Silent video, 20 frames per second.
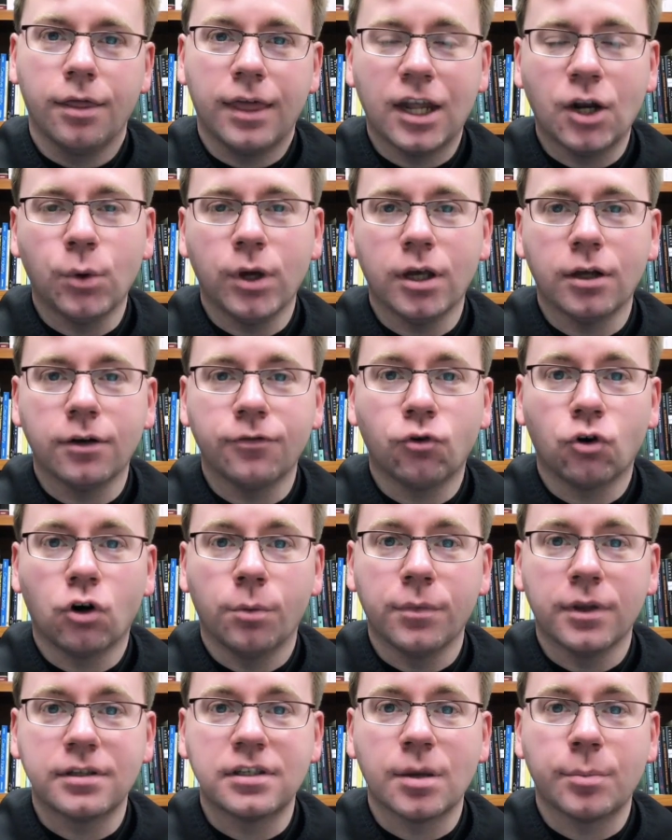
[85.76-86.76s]
Then we
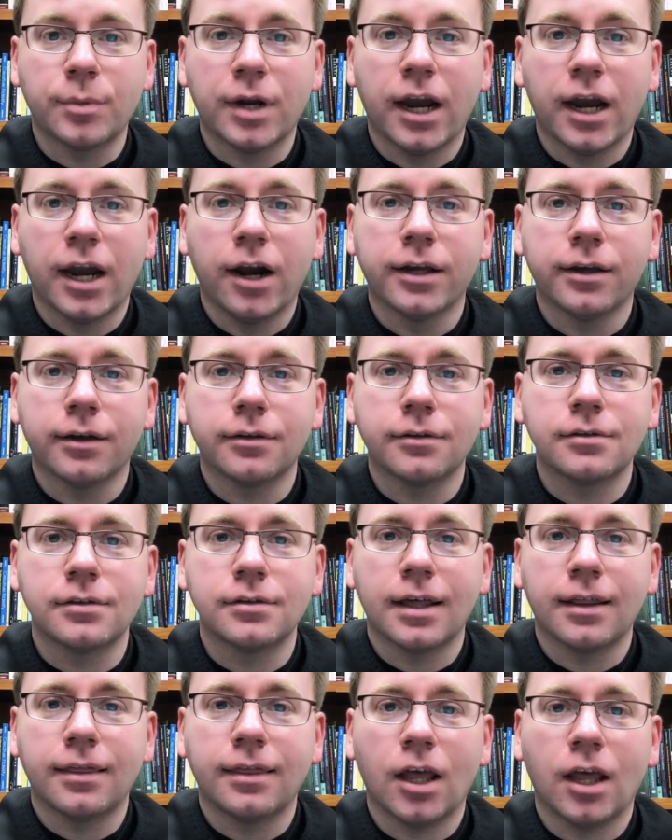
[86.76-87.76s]
informed the
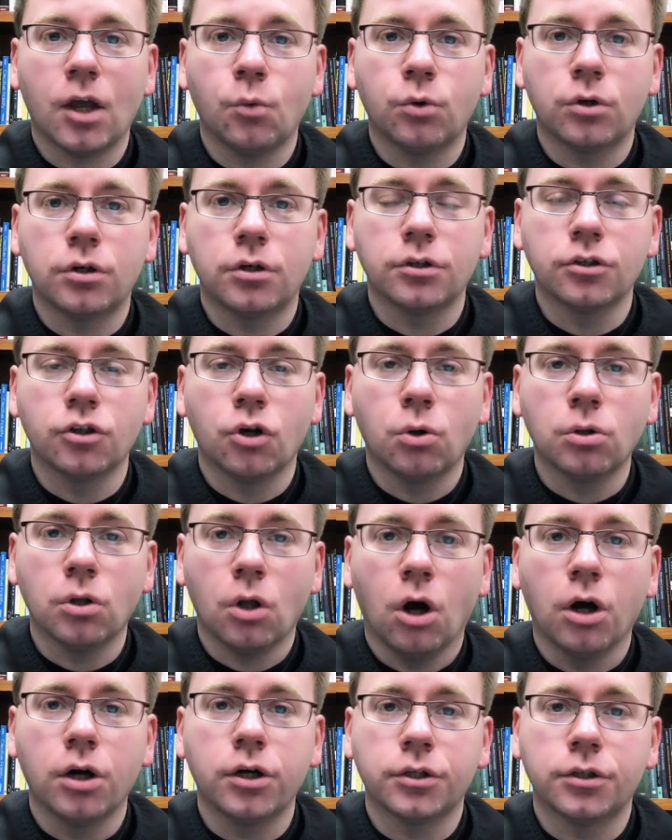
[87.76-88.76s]
seminarians that they were no
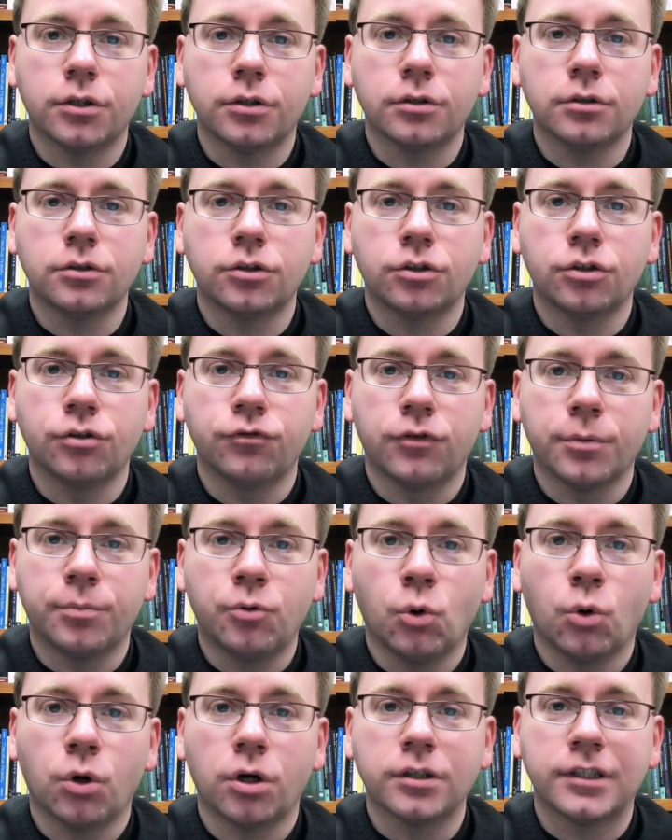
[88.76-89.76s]
longer to
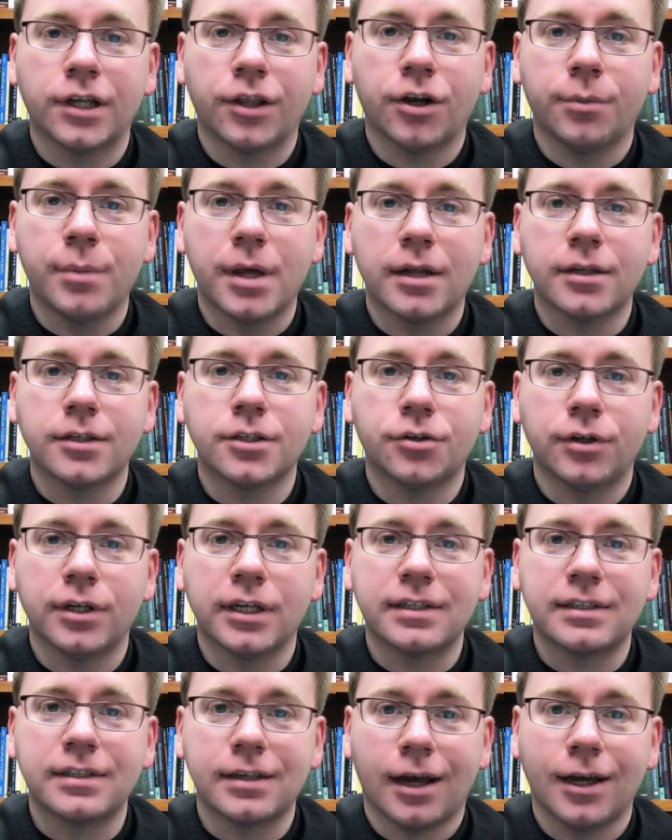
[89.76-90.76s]
report to their
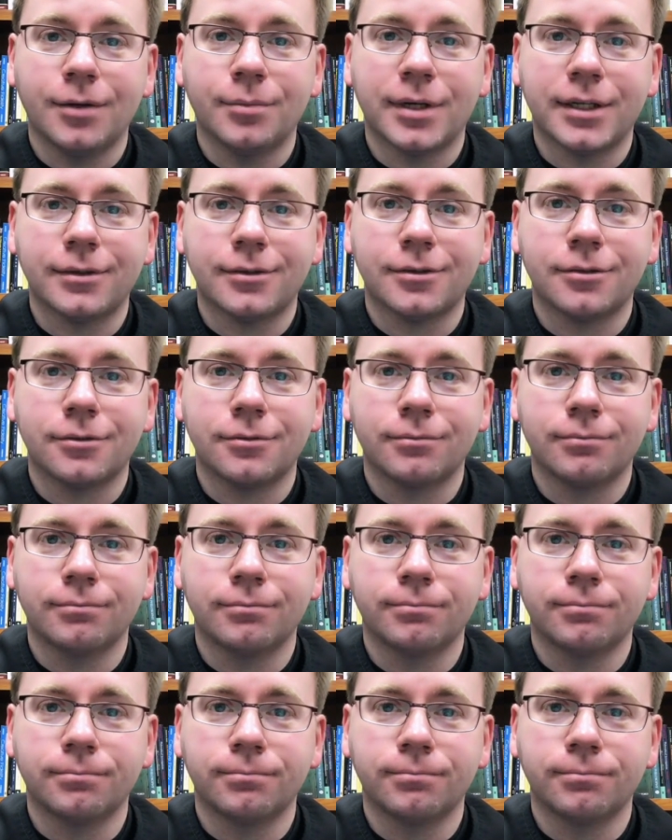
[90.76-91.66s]
ministry assignments.